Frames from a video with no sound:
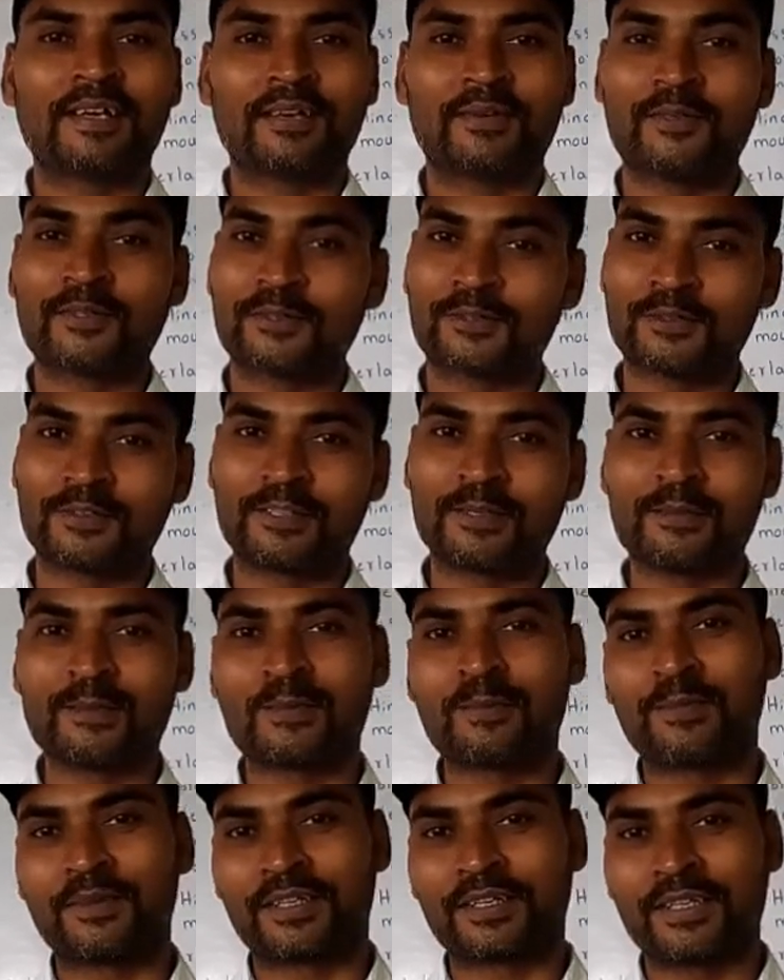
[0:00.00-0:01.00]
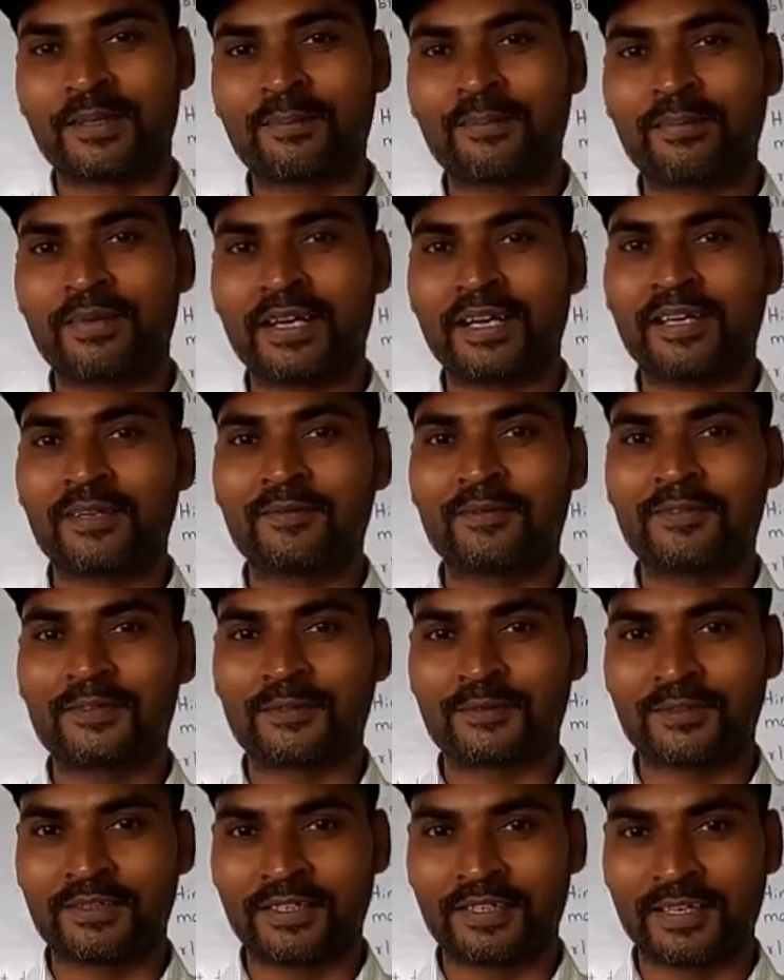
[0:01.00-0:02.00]
We should remember them, and we
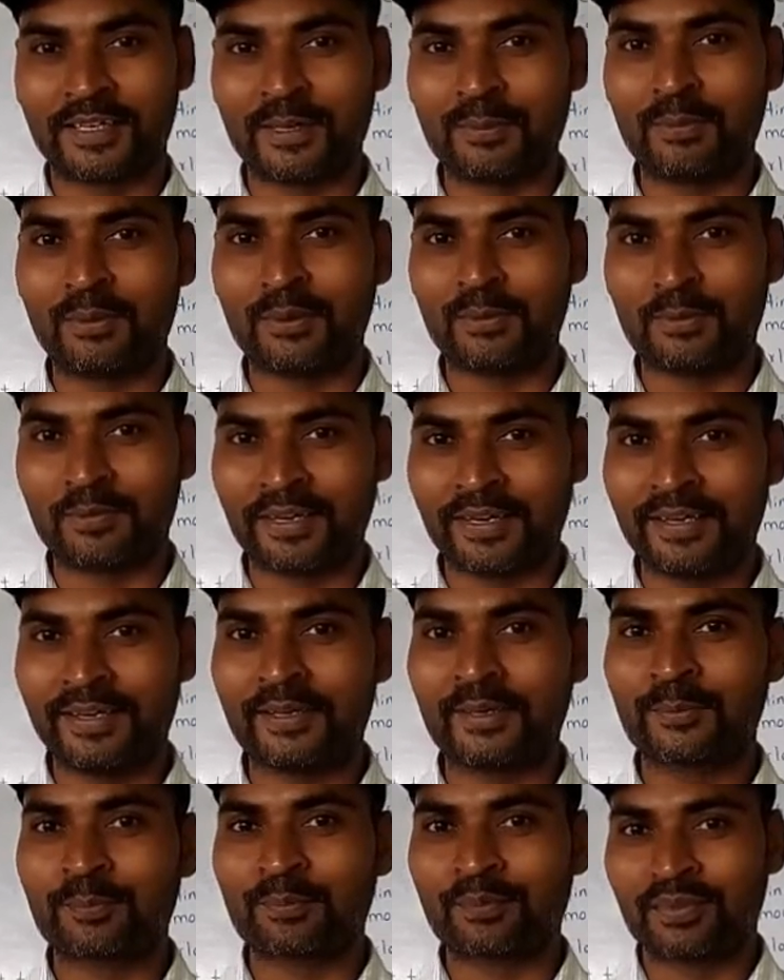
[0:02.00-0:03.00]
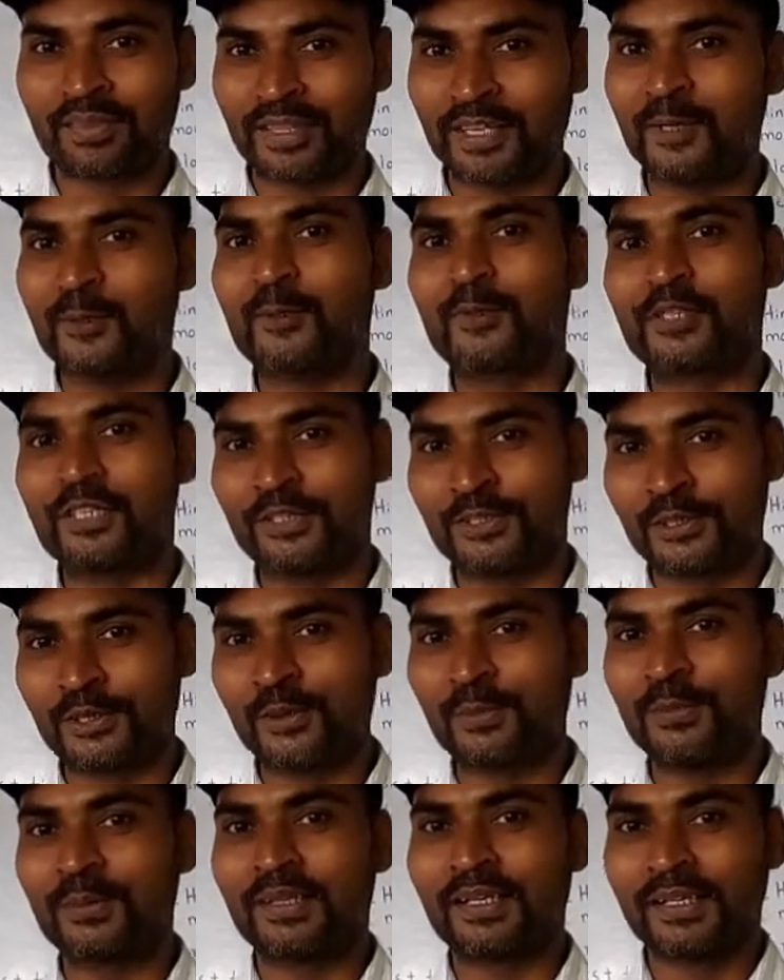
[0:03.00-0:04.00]
should keep in mind the usage
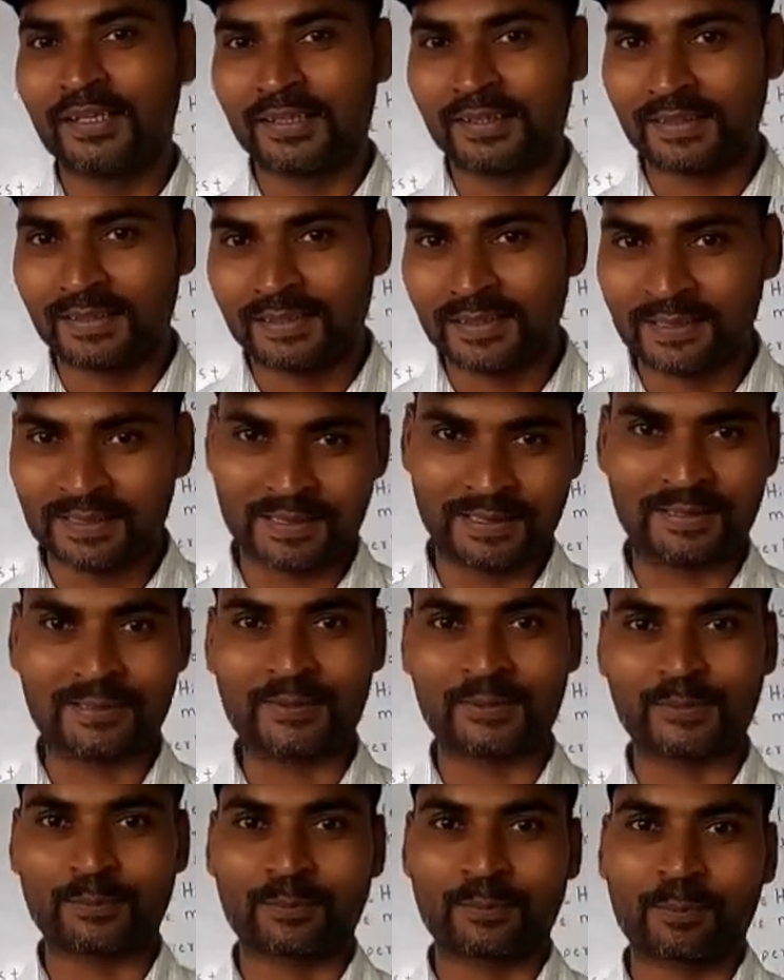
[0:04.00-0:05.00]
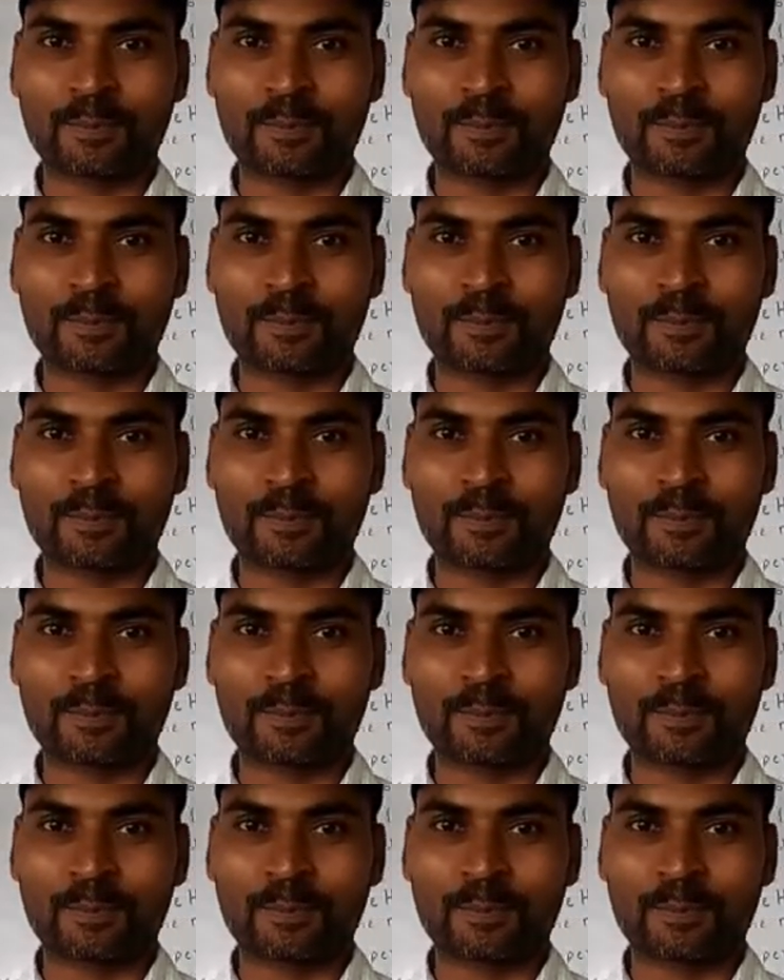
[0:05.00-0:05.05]
of the also.